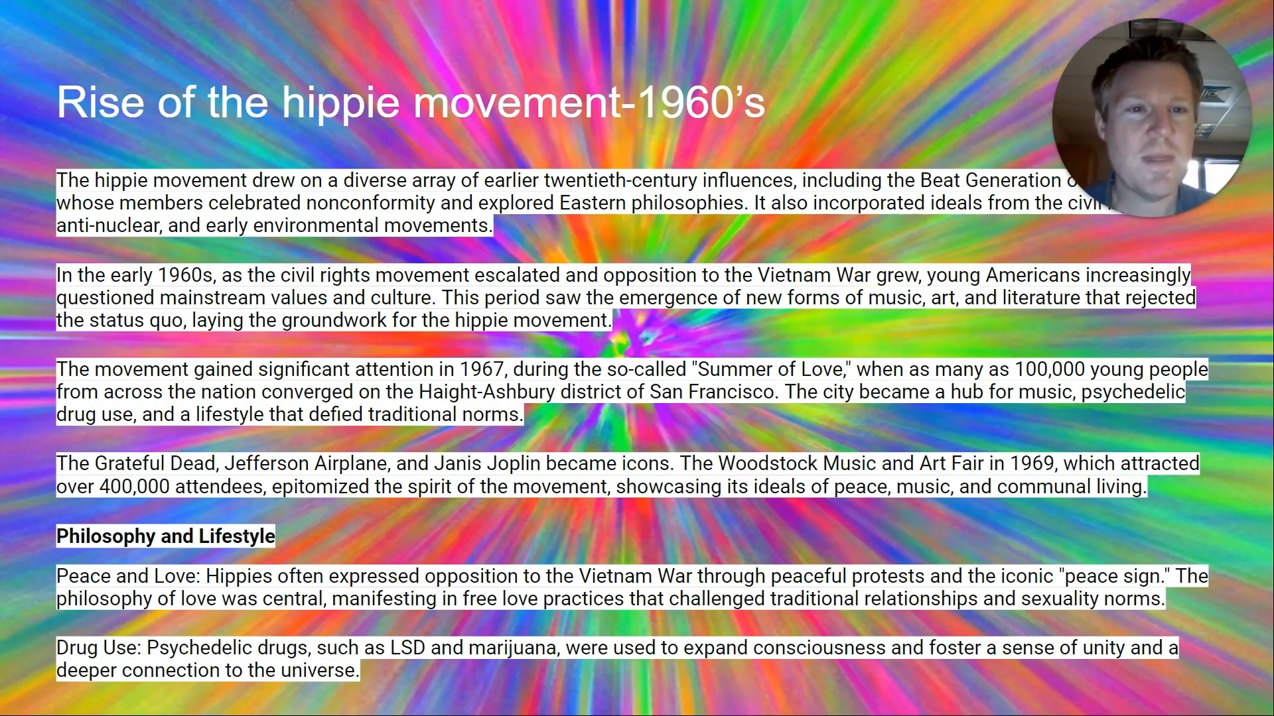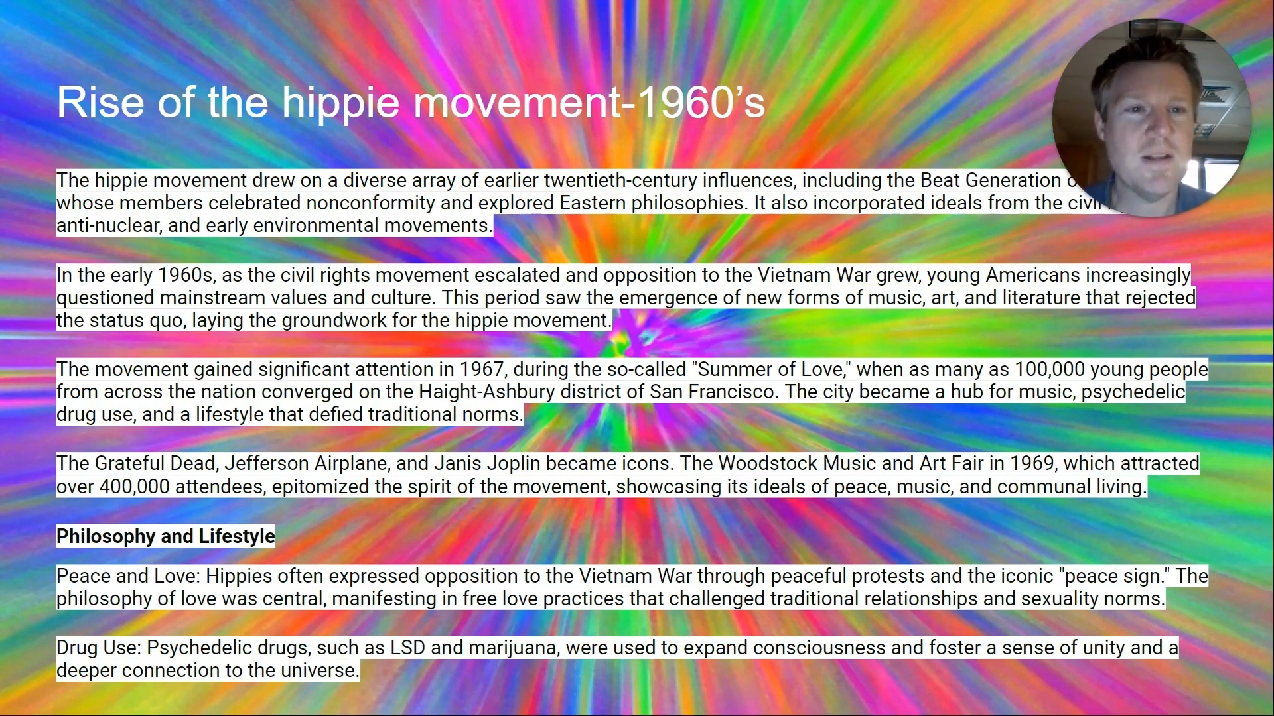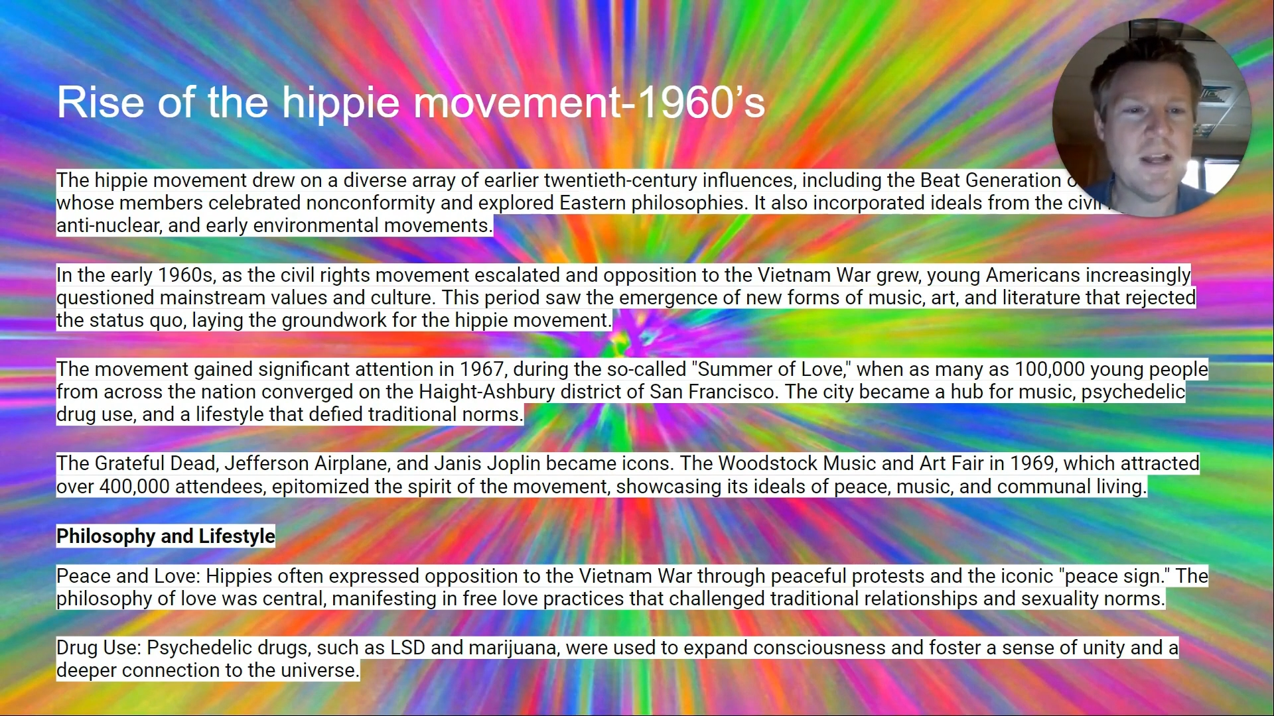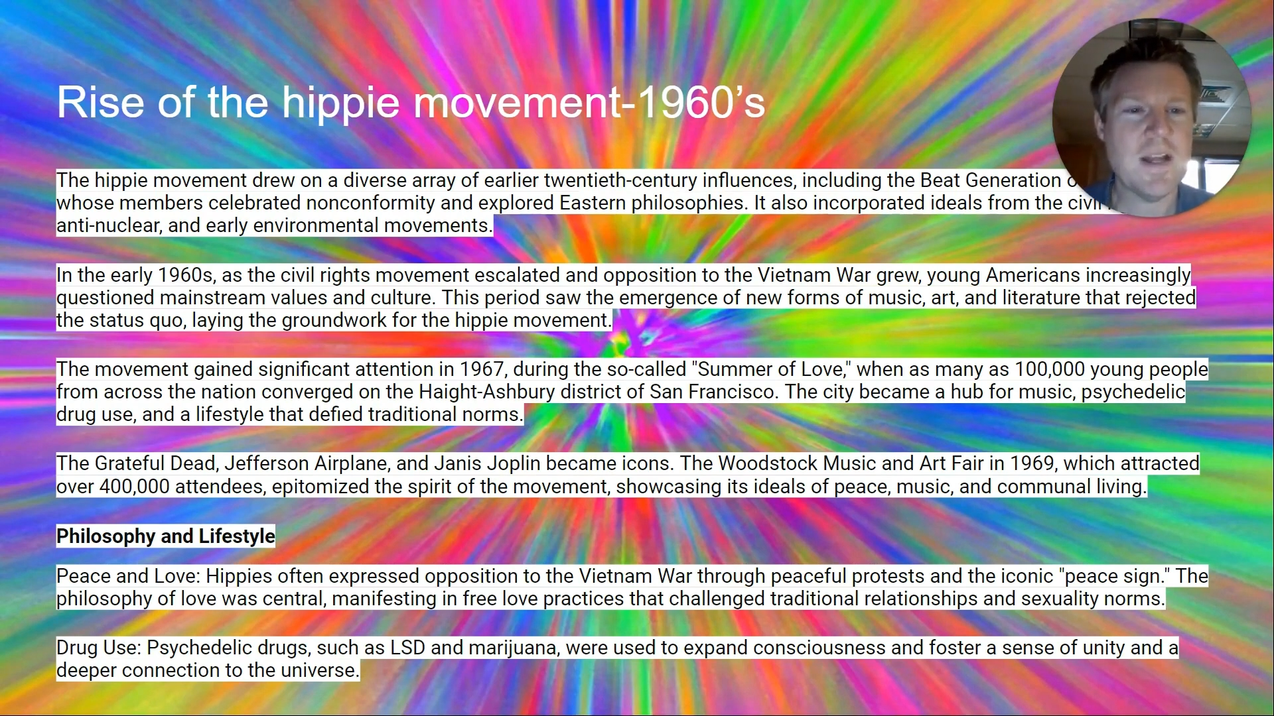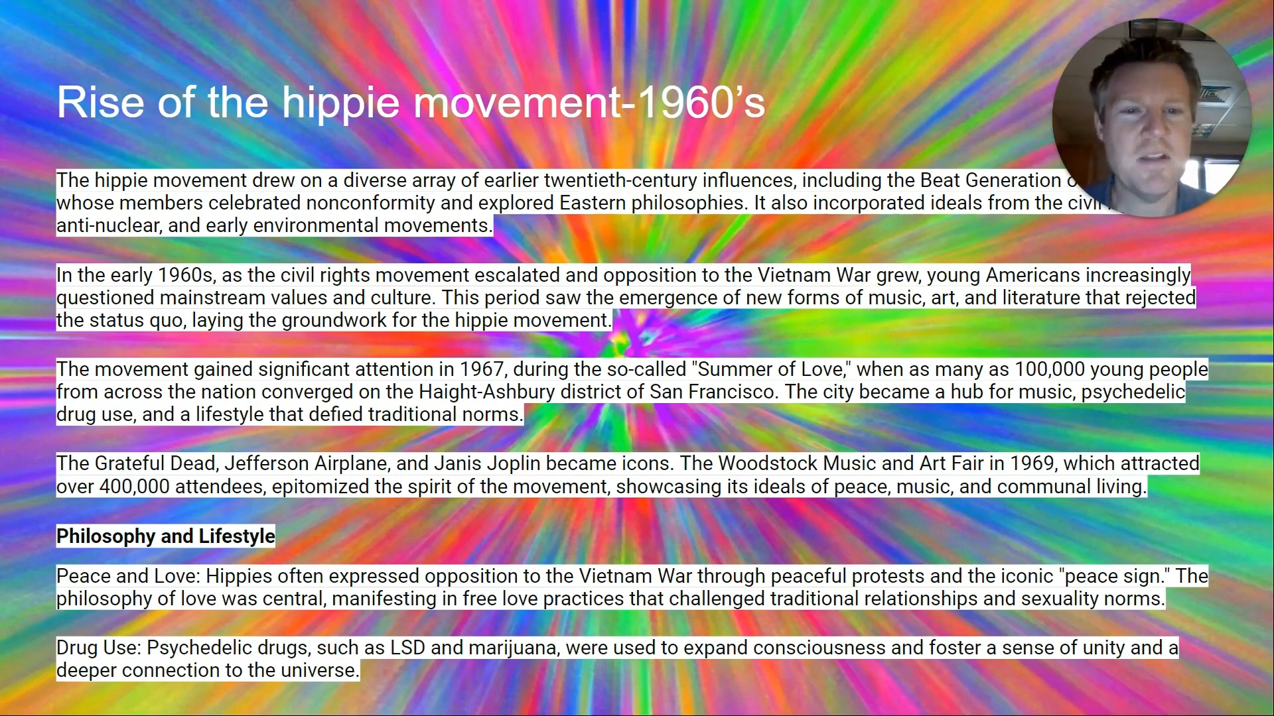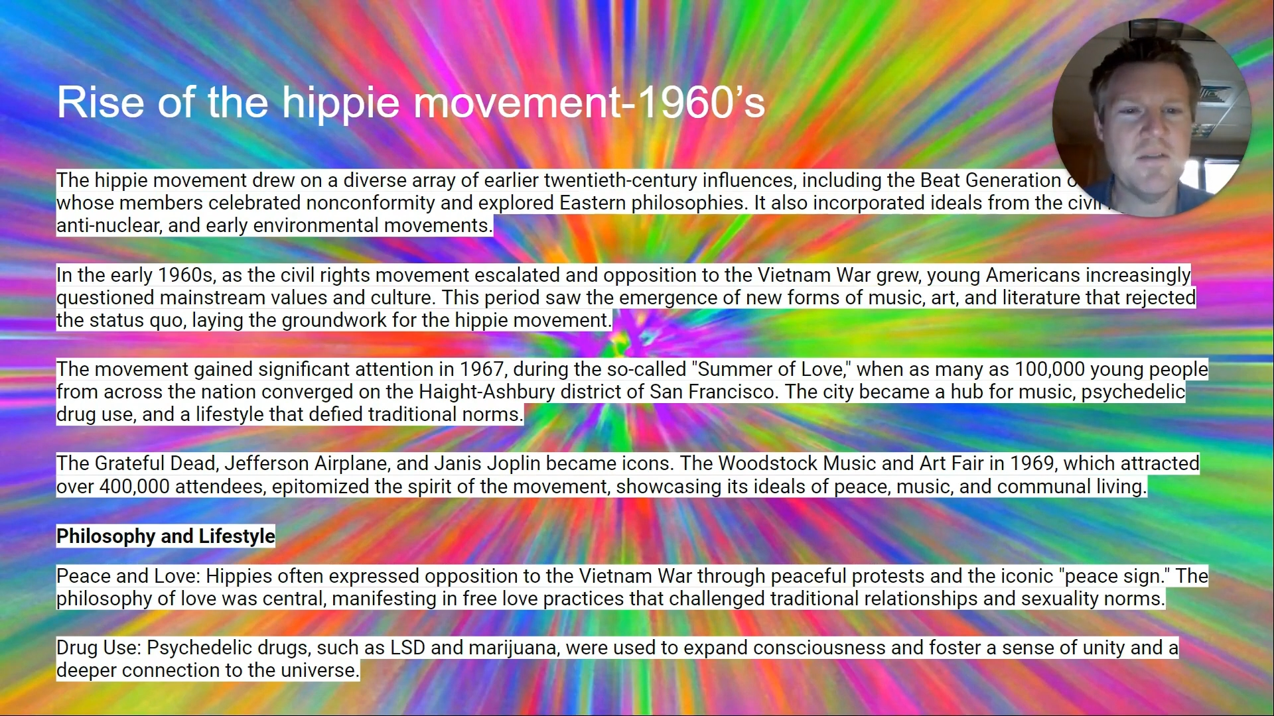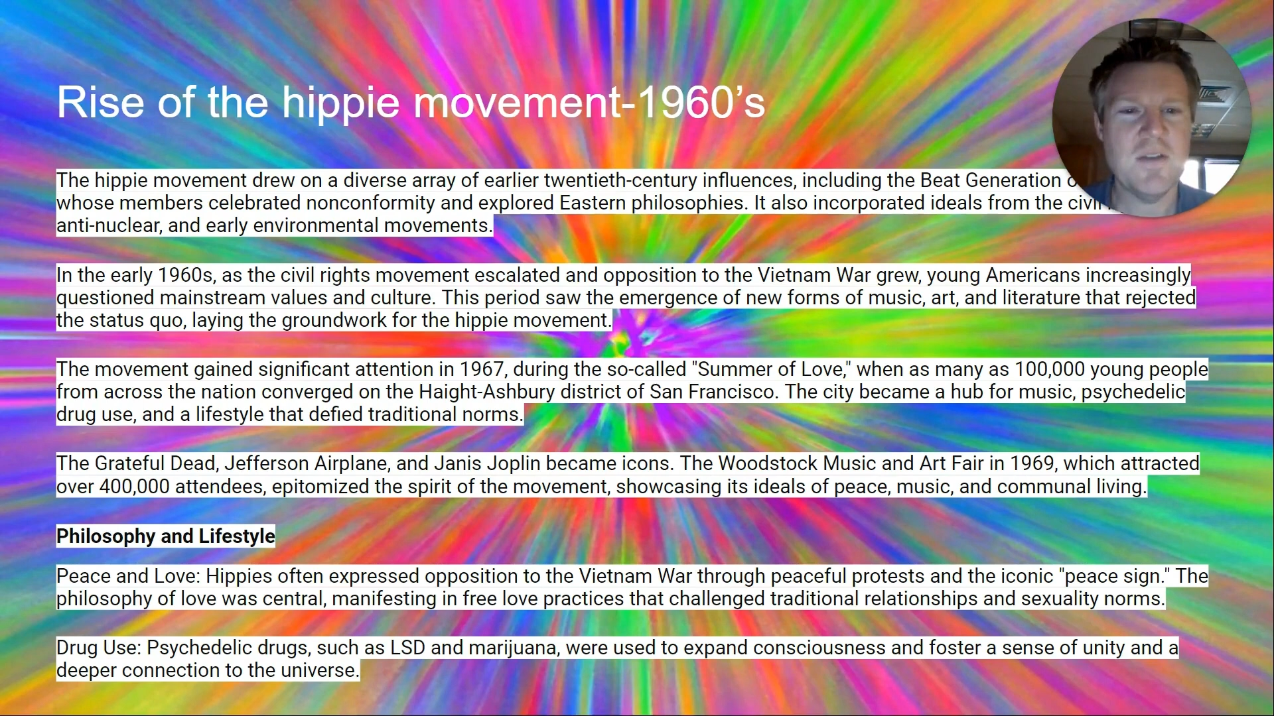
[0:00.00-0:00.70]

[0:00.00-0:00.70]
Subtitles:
a lot of the